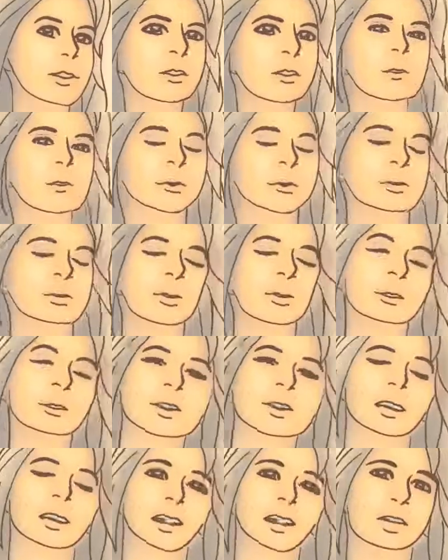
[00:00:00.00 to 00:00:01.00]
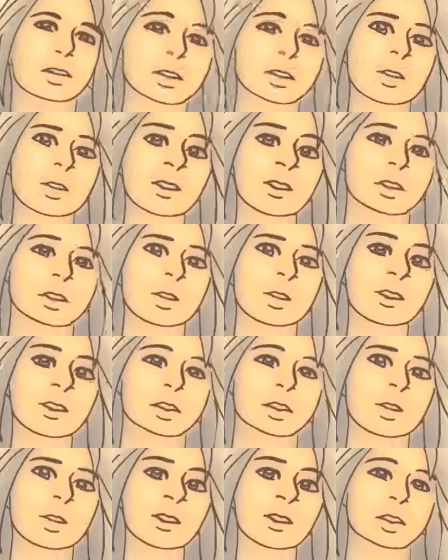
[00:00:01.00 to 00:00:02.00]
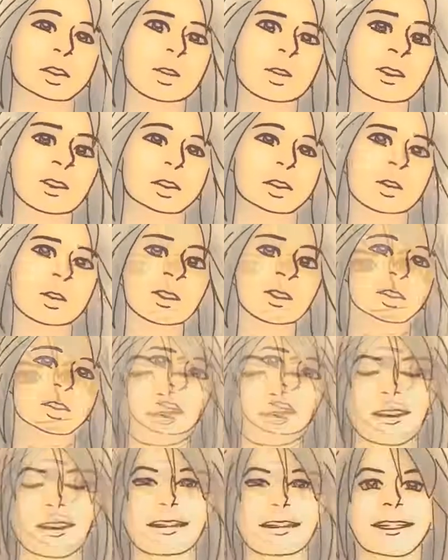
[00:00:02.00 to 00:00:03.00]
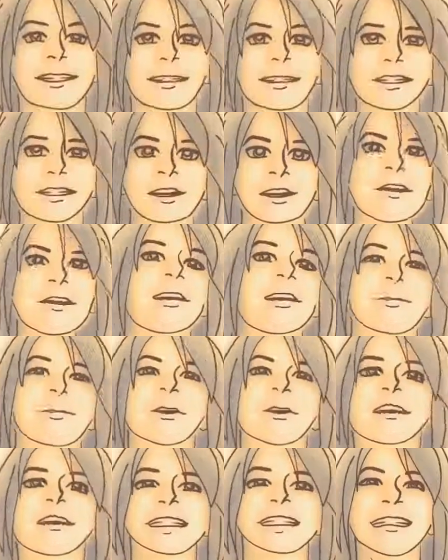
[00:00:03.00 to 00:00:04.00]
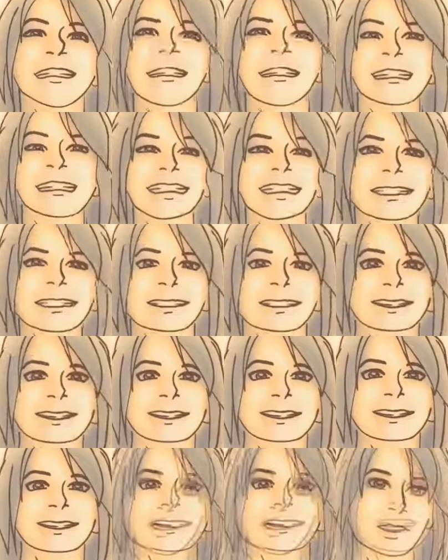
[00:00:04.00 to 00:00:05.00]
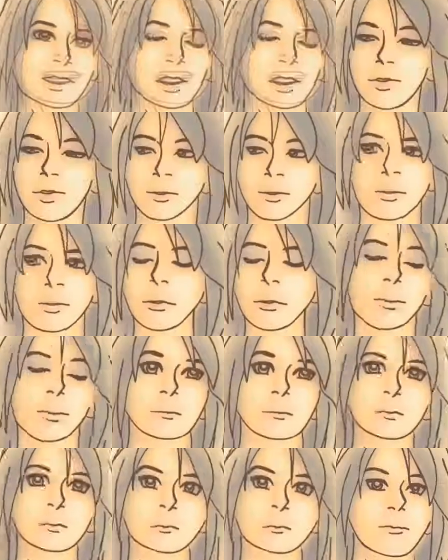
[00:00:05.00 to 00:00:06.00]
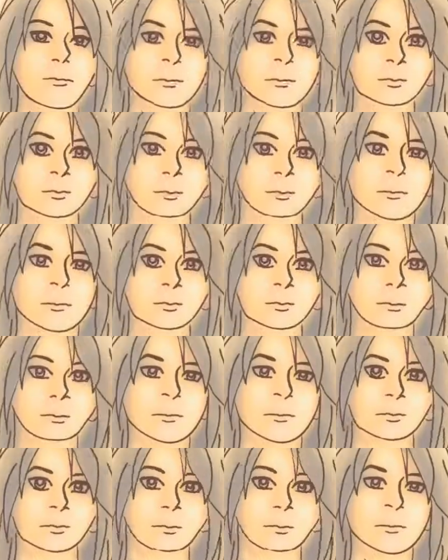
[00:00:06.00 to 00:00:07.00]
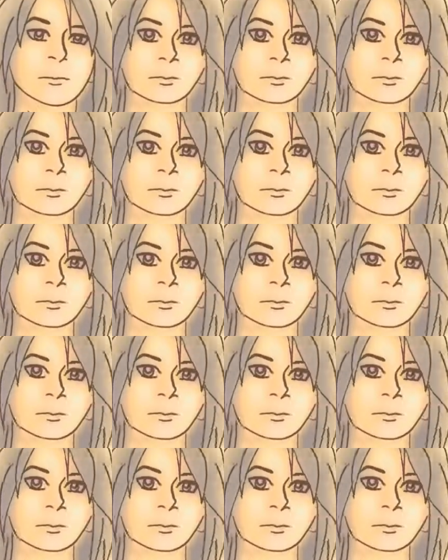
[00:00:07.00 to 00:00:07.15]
You don't even remember the bar you were at with your friends? Ha, that's the first place you went. You mustn't remember anything then.